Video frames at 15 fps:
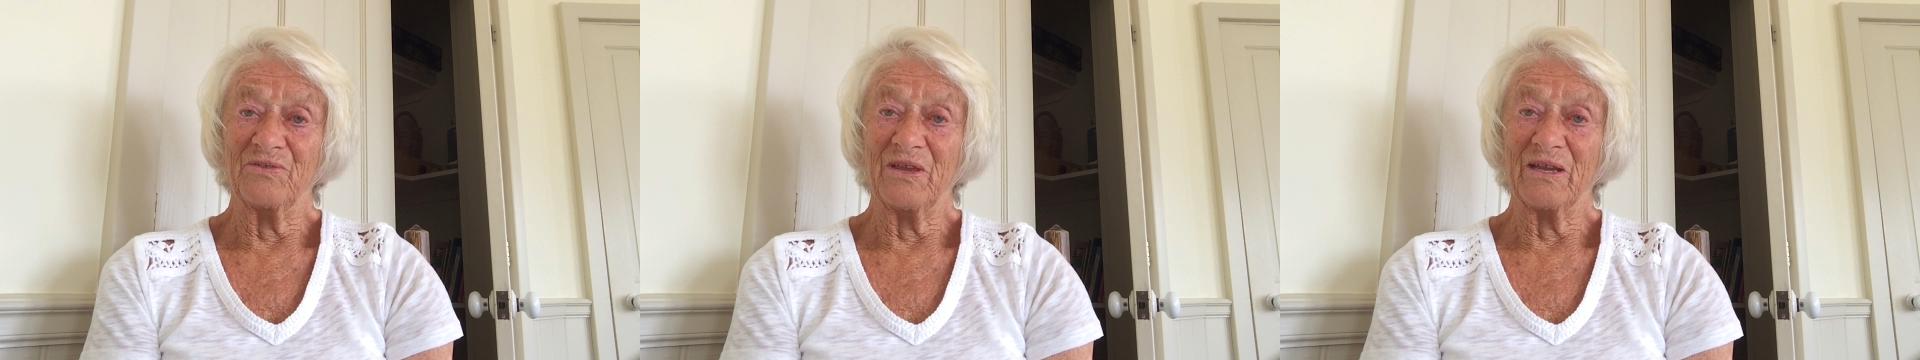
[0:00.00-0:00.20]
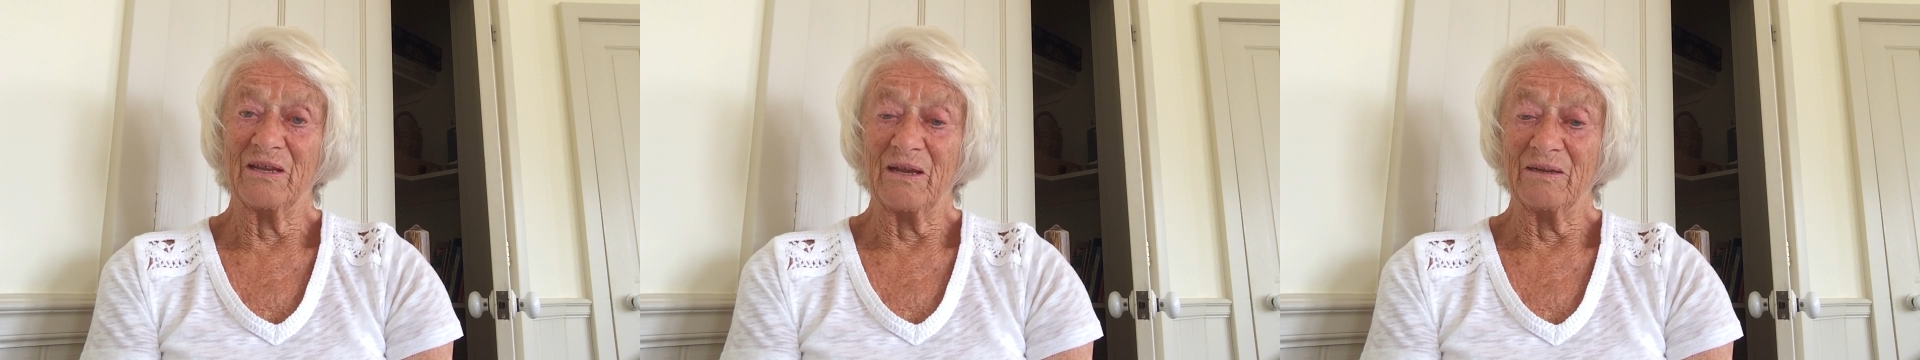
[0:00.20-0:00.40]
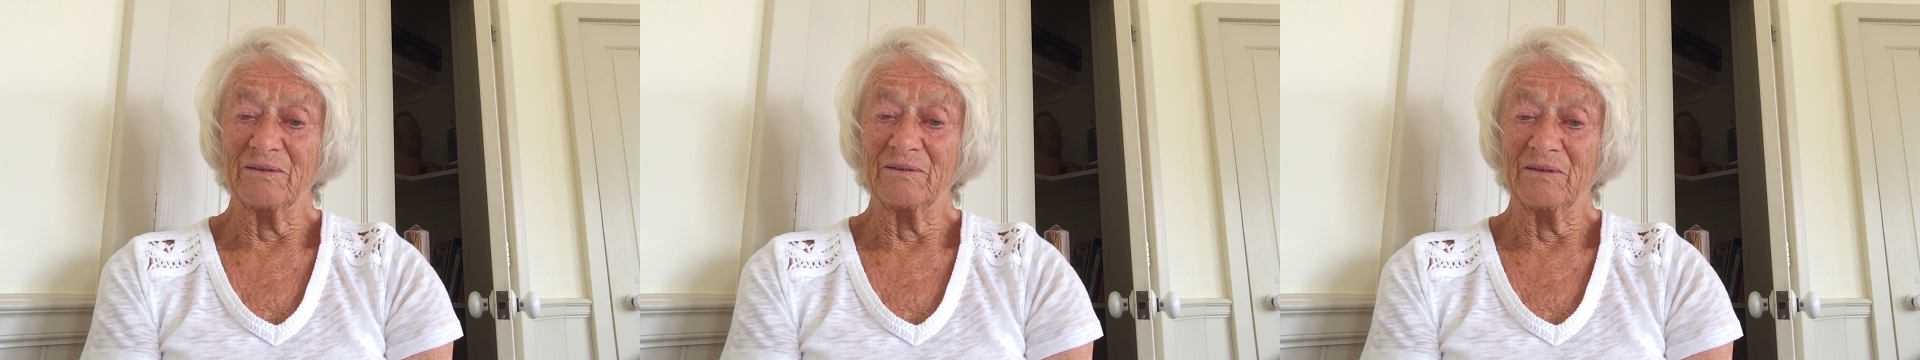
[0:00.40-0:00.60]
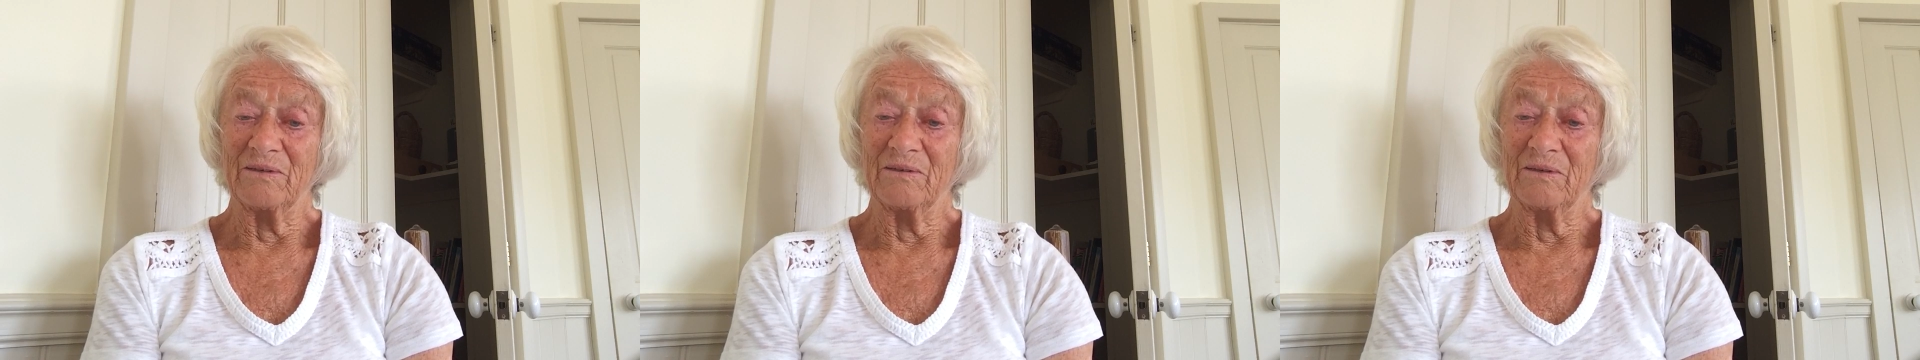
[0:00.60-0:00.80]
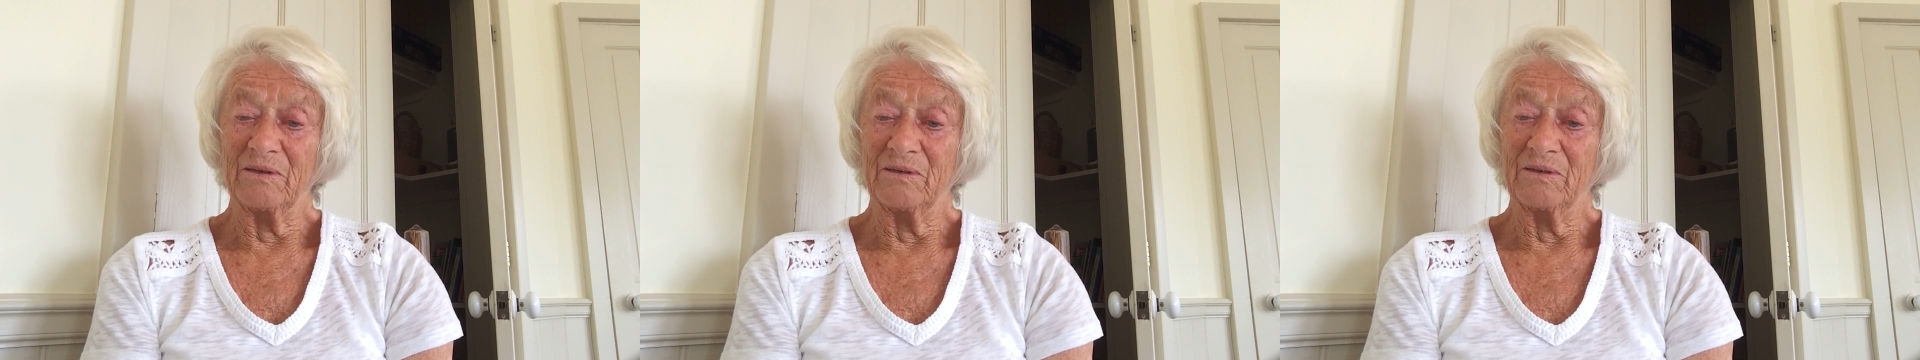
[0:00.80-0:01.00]
that
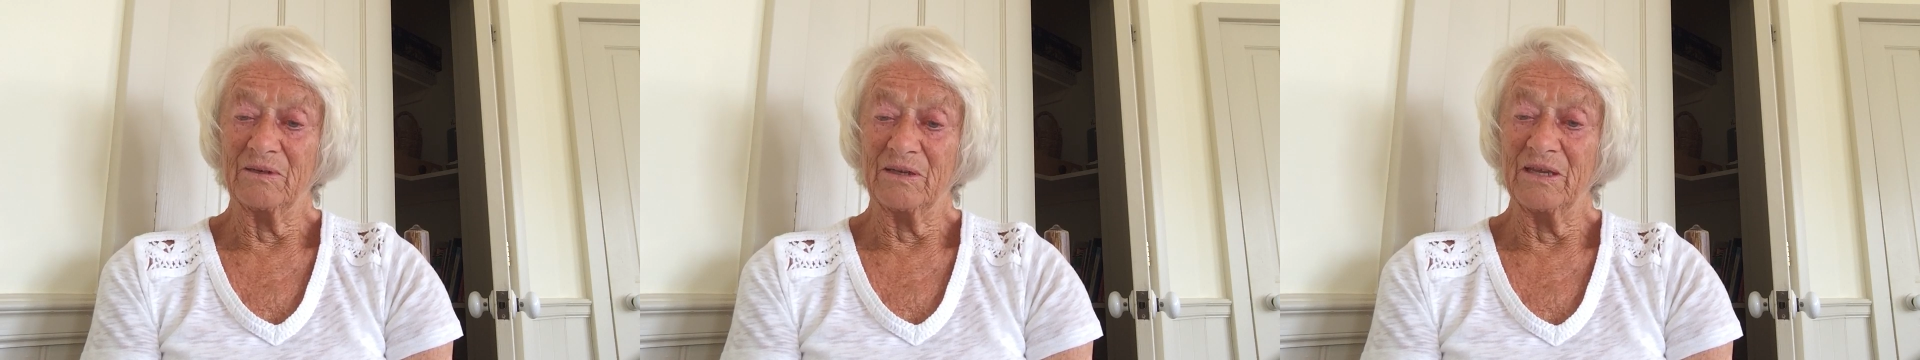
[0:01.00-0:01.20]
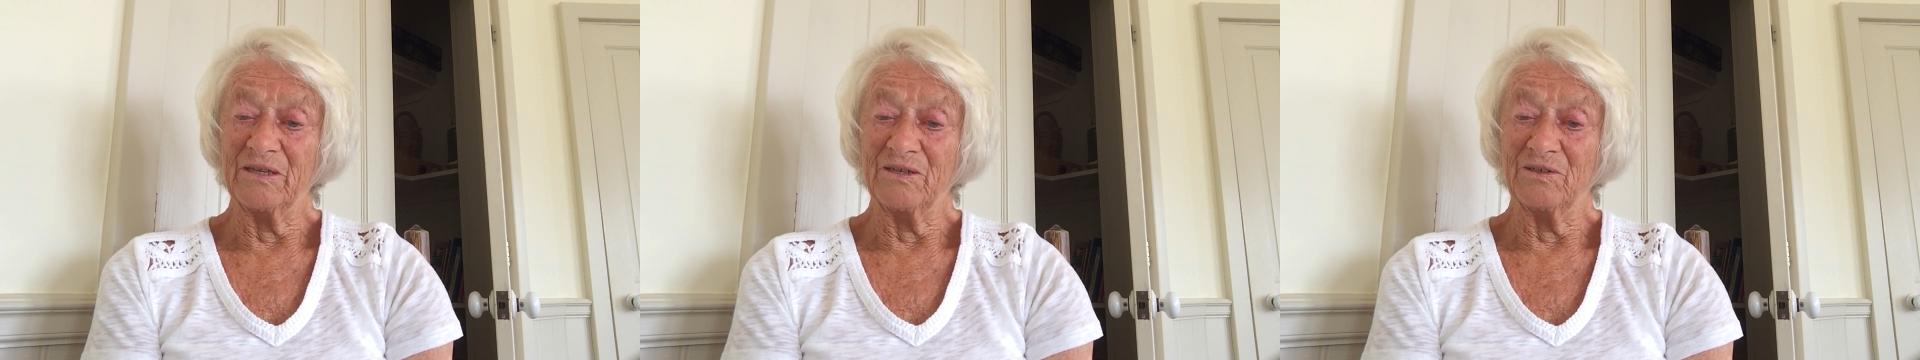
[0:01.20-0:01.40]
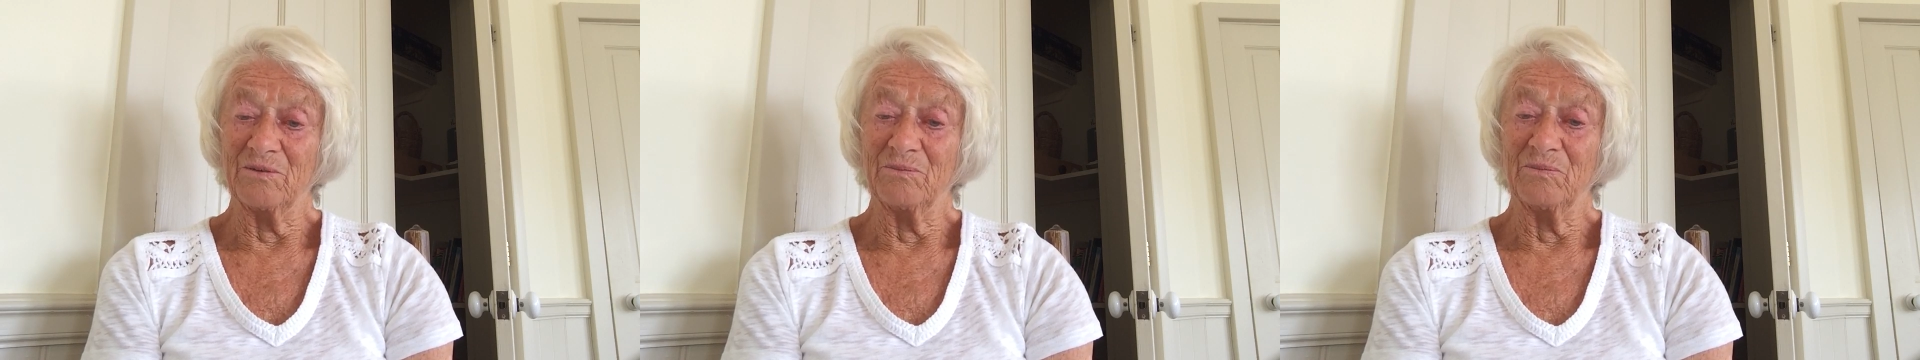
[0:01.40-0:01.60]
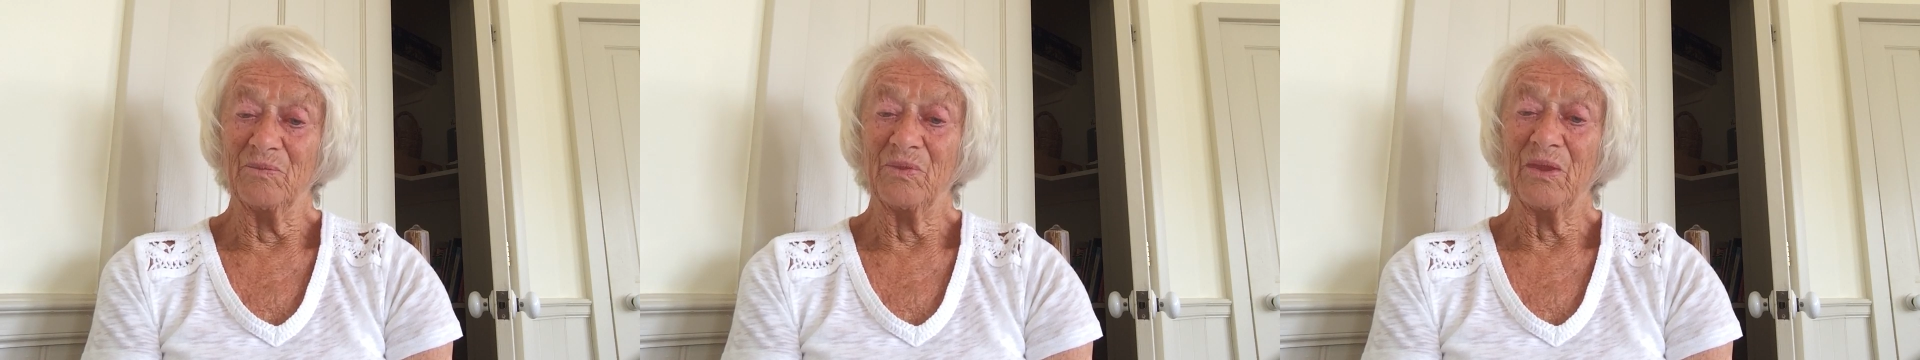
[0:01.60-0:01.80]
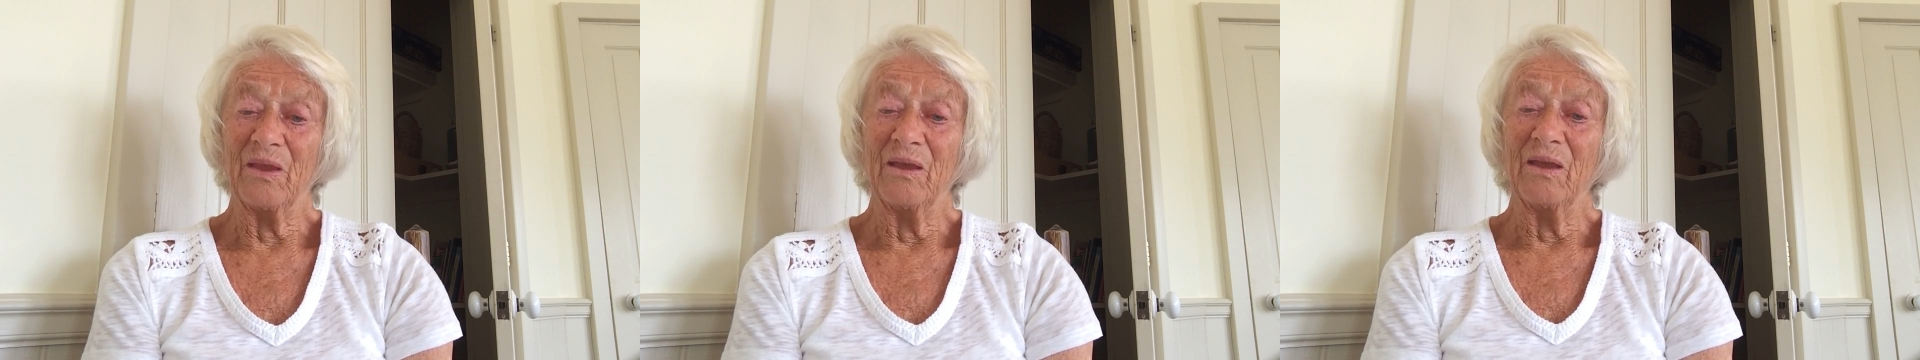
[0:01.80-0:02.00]
kingdom.